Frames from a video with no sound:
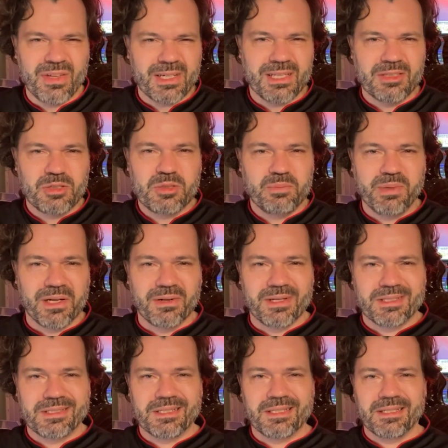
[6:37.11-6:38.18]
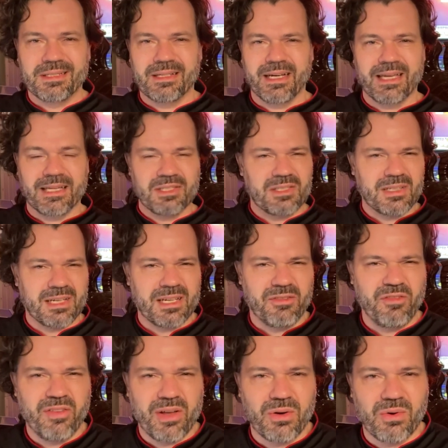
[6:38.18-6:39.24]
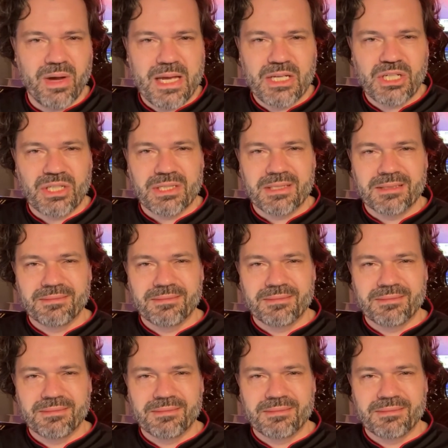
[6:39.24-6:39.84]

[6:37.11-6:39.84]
the conspiracy against the Confederation.